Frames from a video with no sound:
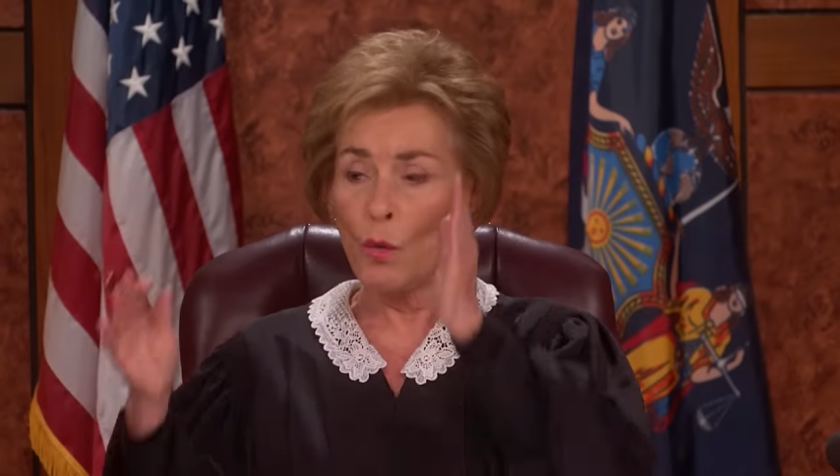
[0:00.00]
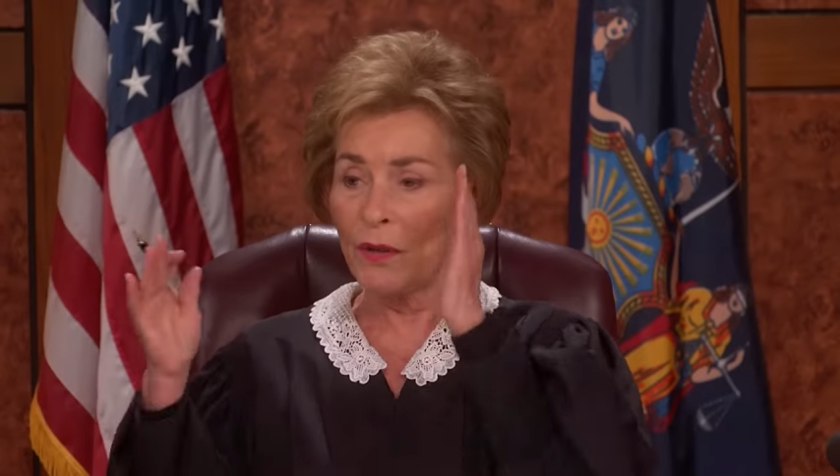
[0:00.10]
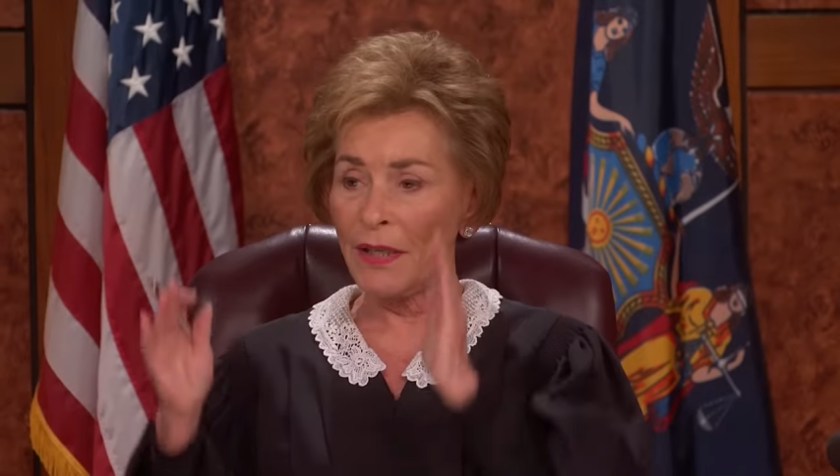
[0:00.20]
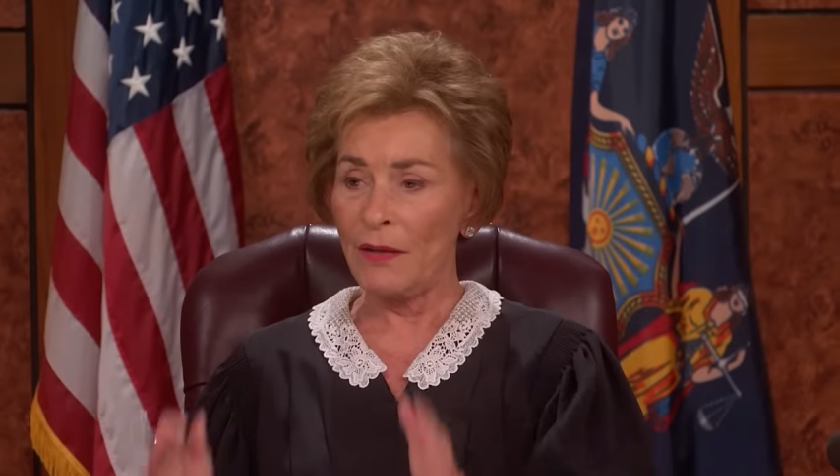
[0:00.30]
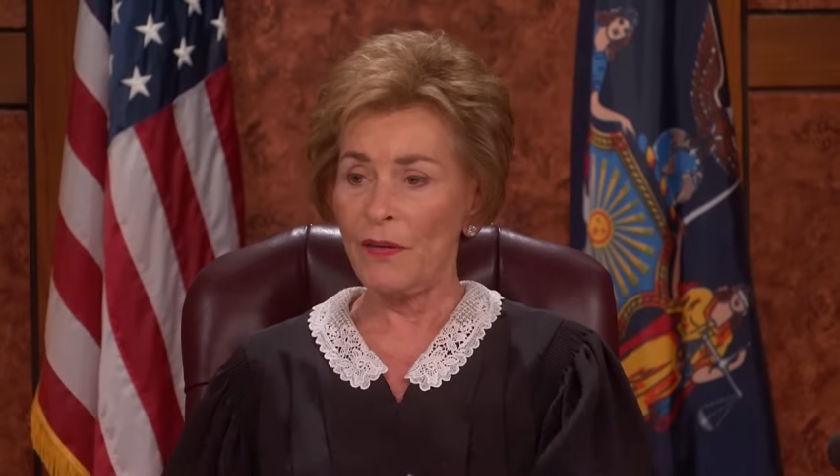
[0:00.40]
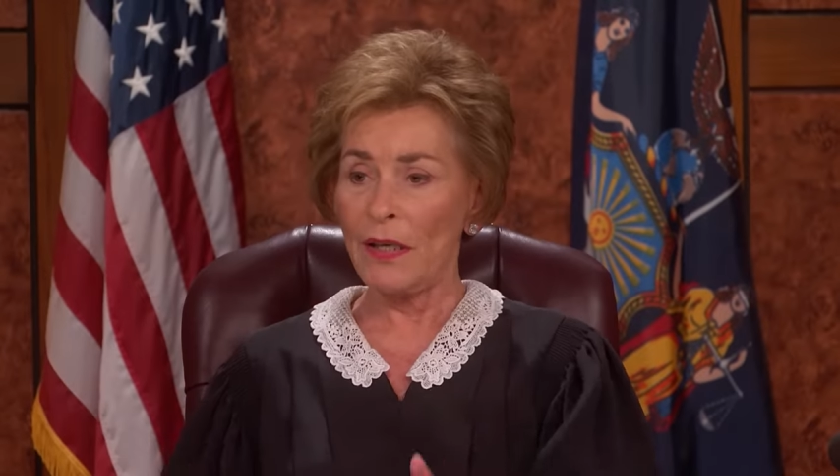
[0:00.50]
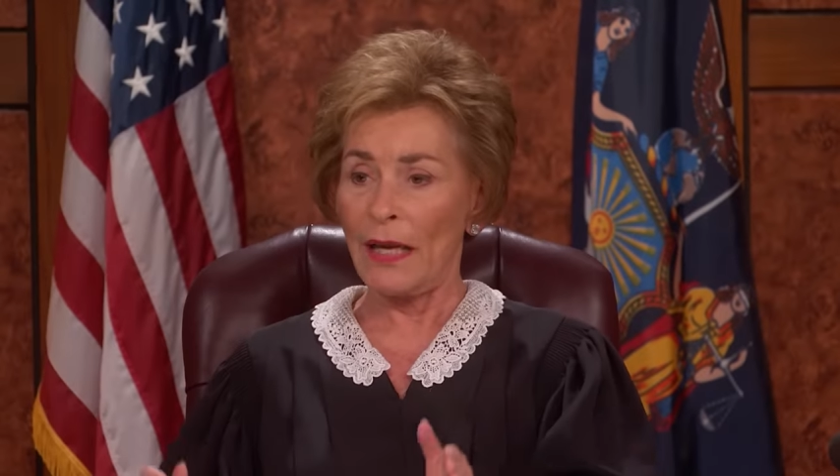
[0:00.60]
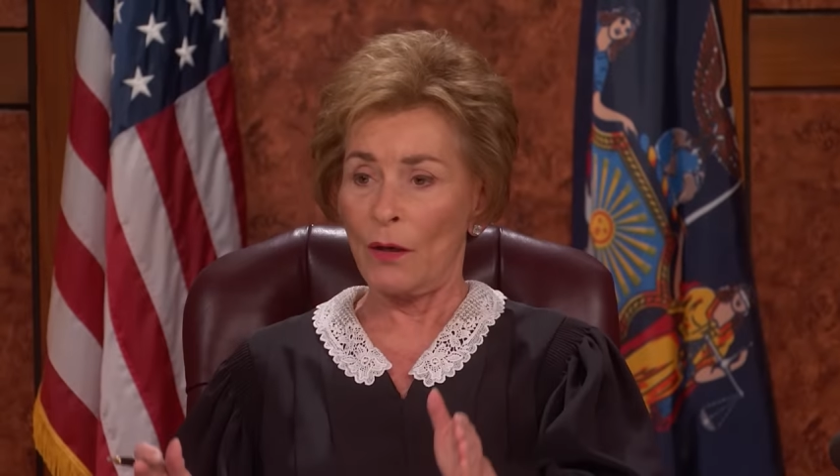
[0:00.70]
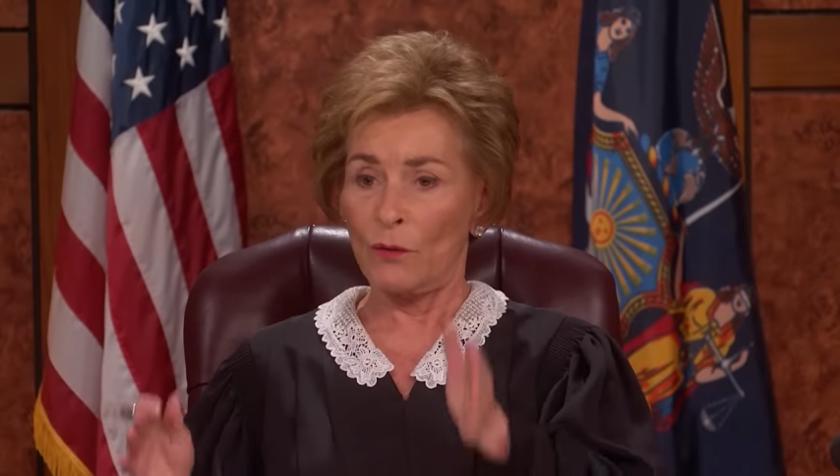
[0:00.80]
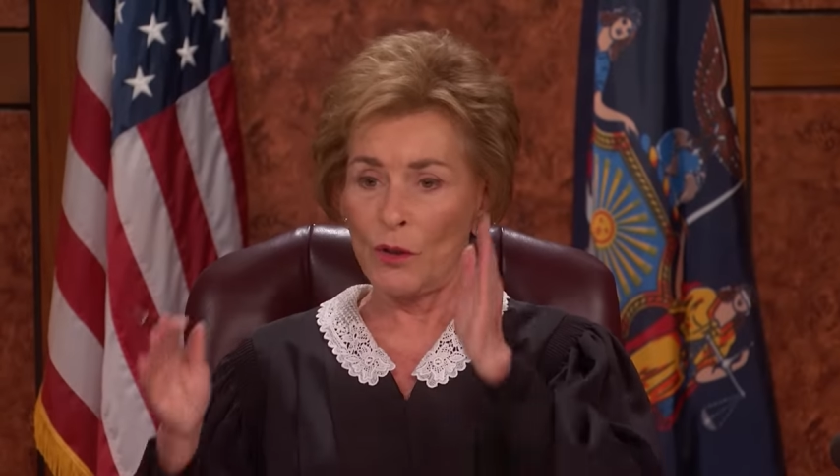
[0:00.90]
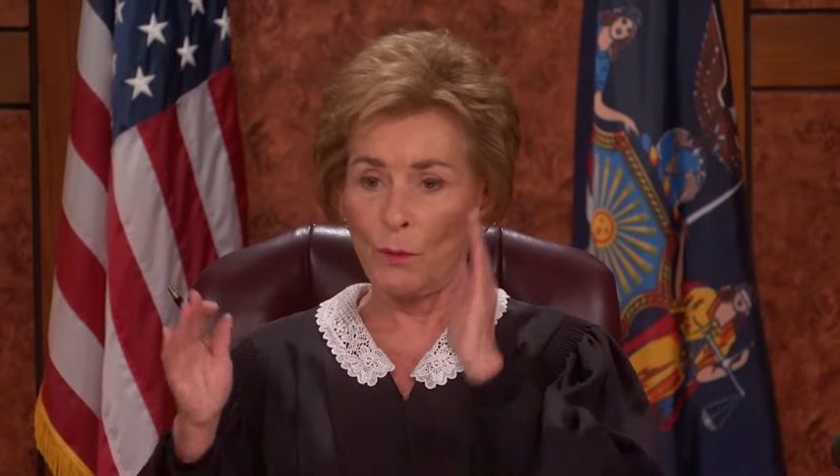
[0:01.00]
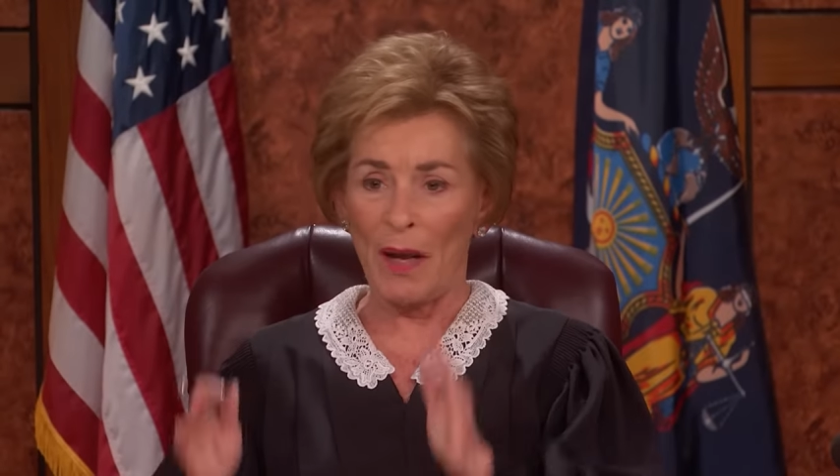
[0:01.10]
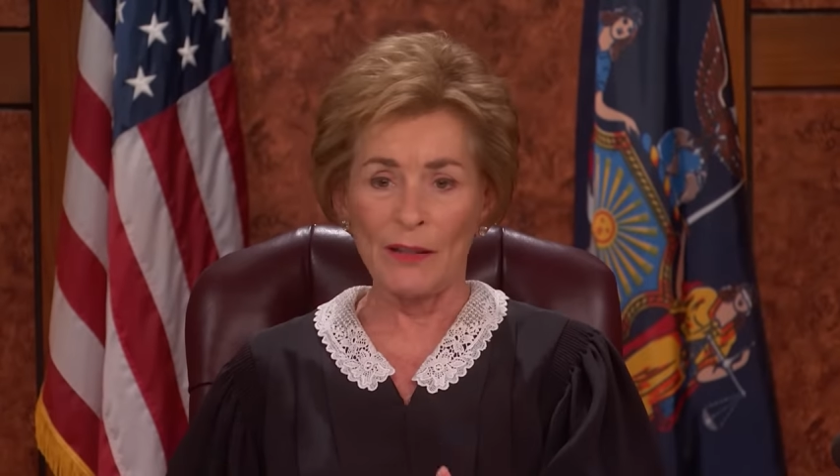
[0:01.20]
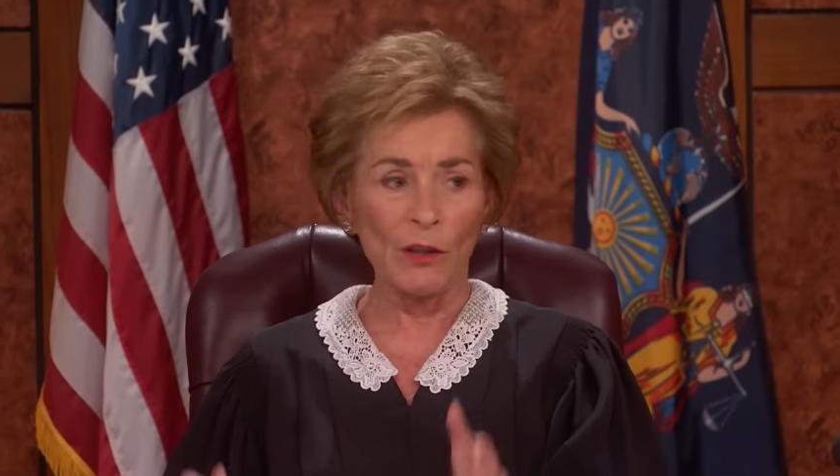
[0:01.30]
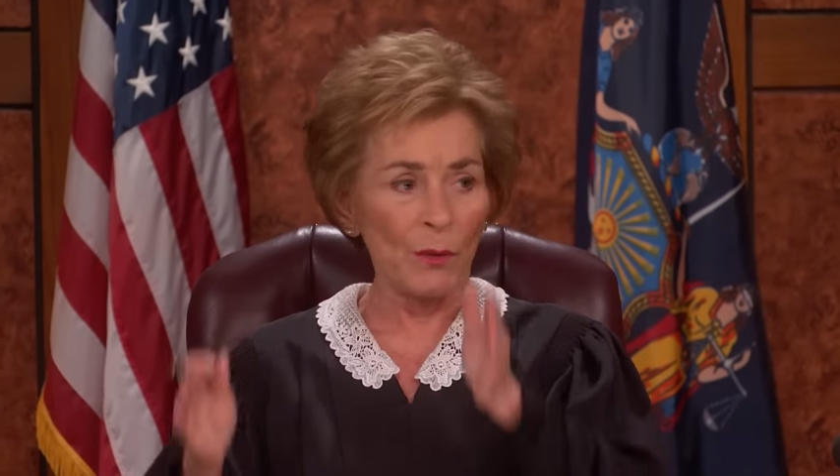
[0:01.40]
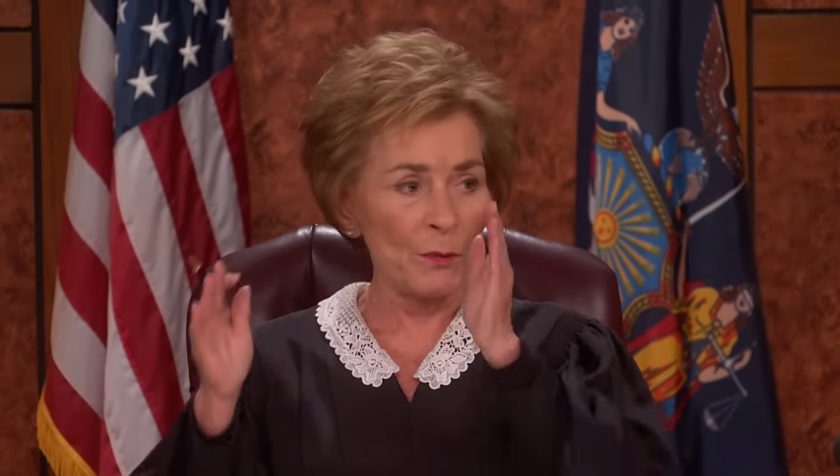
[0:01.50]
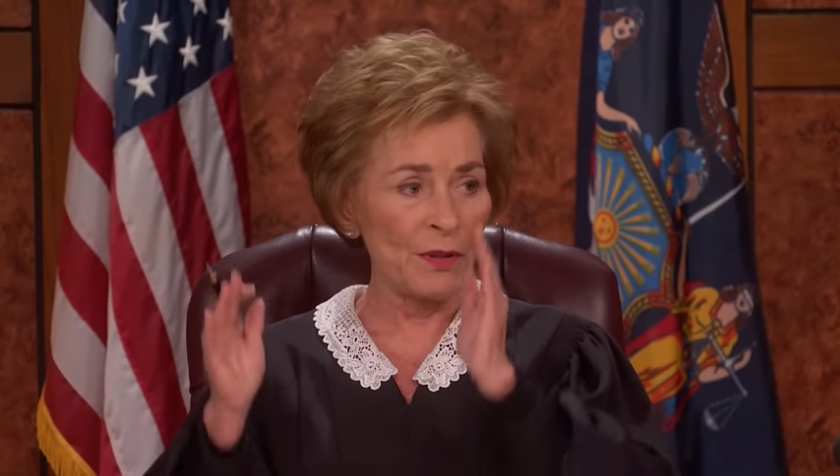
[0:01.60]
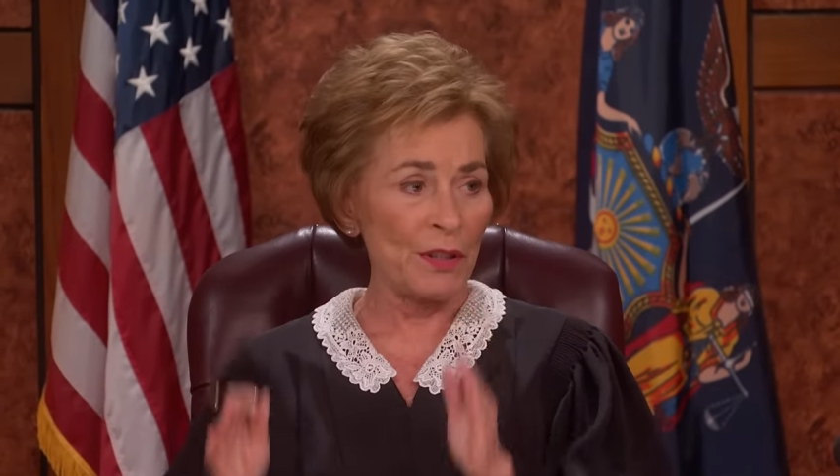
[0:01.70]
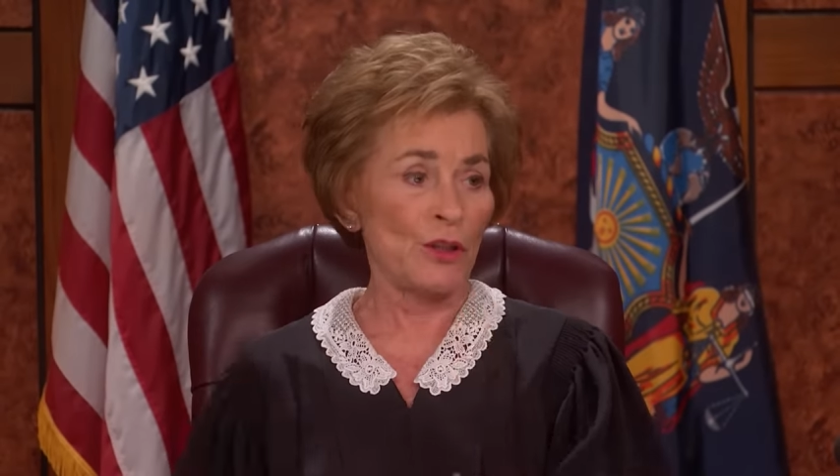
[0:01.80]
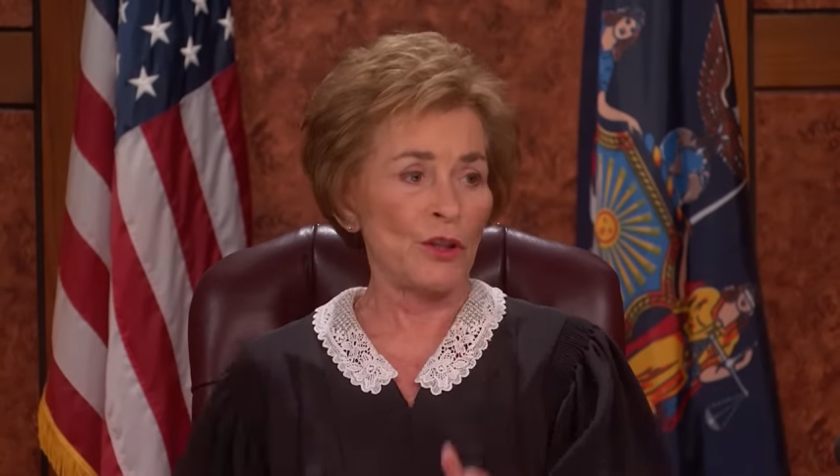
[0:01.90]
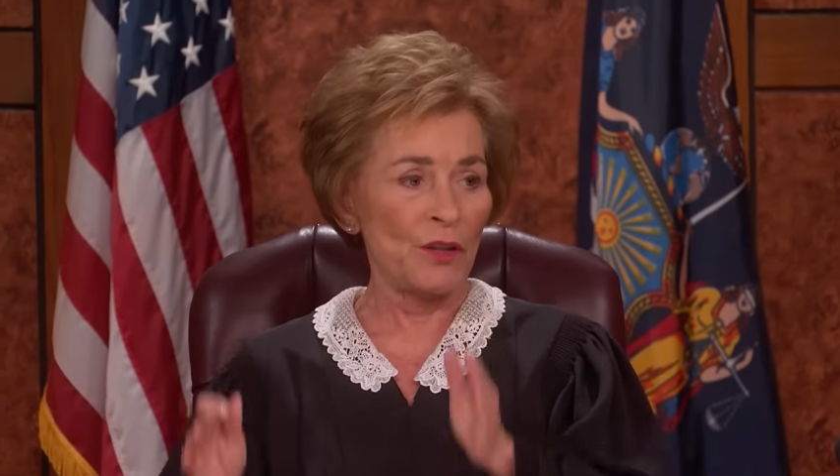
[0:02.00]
were leaving in a responsible position